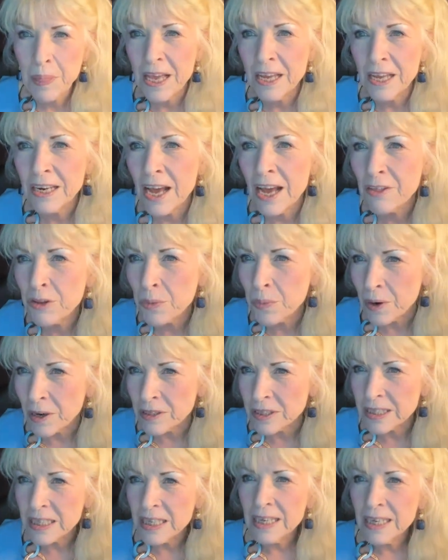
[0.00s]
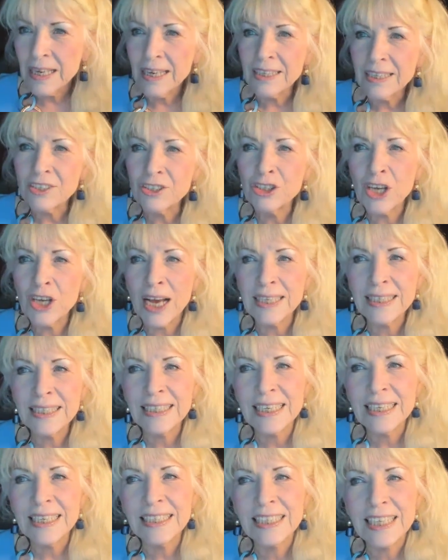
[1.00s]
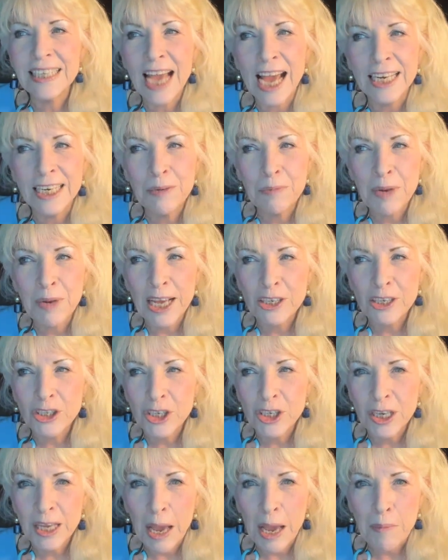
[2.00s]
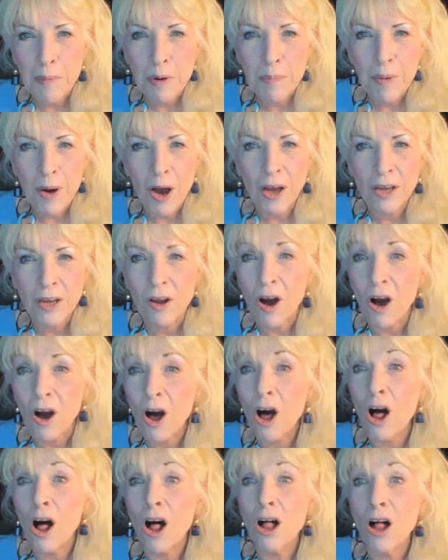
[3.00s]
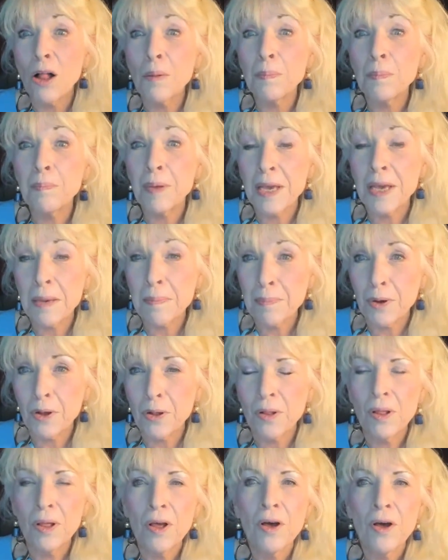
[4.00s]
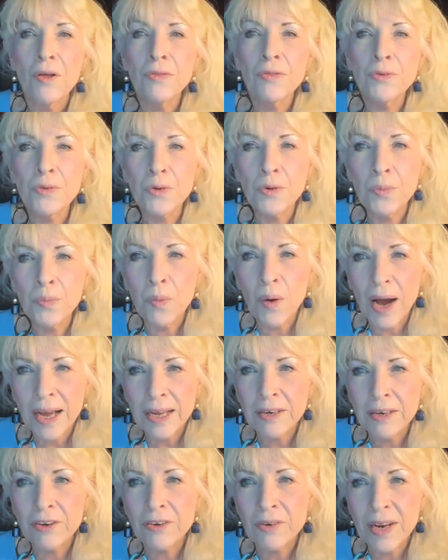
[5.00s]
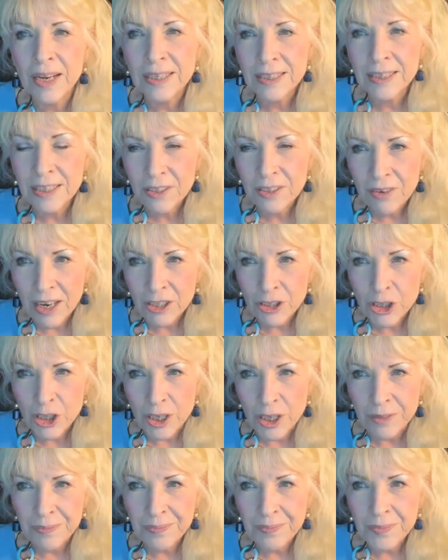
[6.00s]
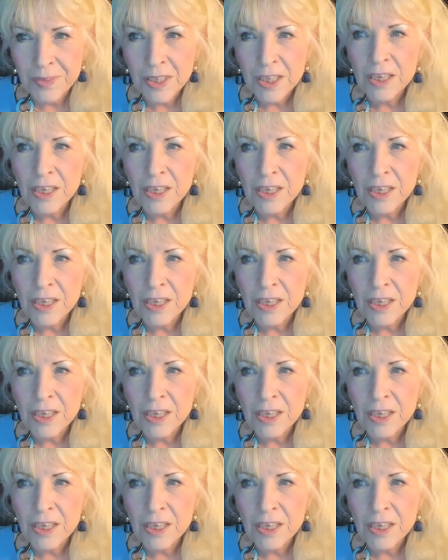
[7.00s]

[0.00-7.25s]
In other words, just as condemnation came upon all people through one transgression,